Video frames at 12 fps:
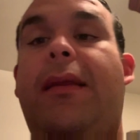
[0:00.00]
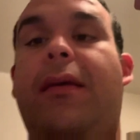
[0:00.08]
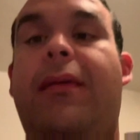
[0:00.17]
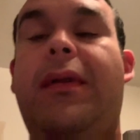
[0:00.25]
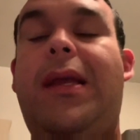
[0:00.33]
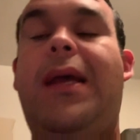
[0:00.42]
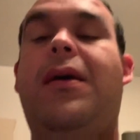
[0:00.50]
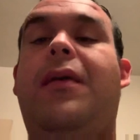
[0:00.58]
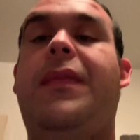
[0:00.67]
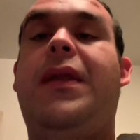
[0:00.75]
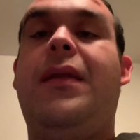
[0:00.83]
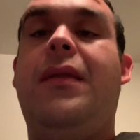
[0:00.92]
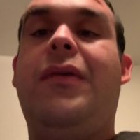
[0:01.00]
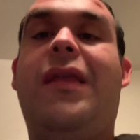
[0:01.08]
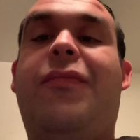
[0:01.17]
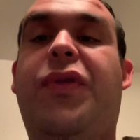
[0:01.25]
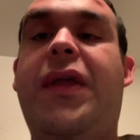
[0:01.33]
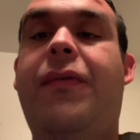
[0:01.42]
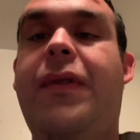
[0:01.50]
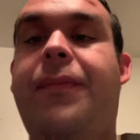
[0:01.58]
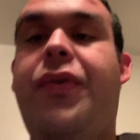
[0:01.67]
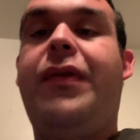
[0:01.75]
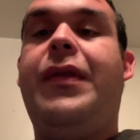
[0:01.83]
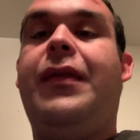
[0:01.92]
So what the hell? I mean, they're just playing with a
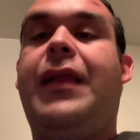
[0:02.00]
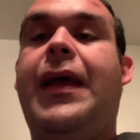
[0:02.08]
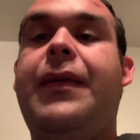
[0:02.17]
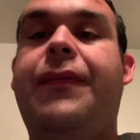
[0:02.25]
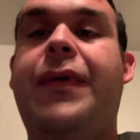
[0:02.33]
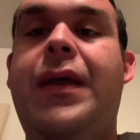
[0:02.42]
person's life